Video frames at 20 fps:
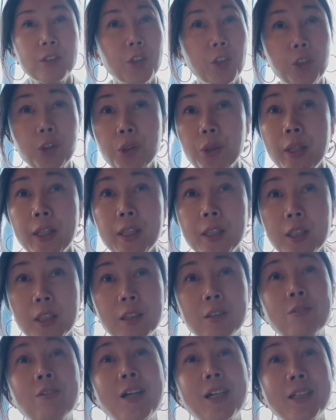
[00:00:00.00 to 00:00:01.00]

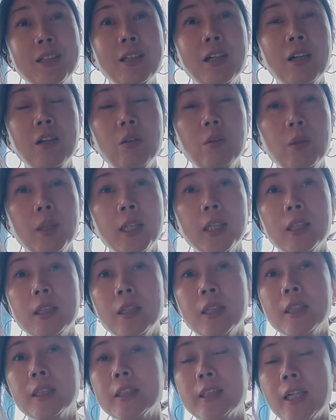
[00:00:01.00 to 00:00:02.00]
situation right now
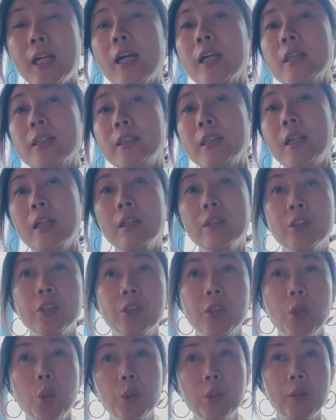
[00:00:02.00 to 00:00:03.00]
in China. You
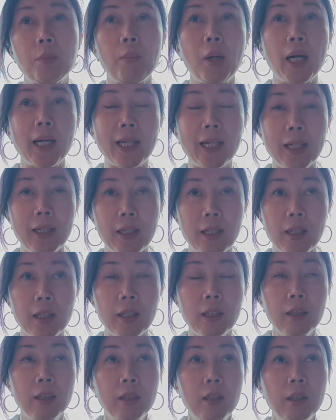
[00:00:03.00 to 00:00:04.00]
know, the marketing.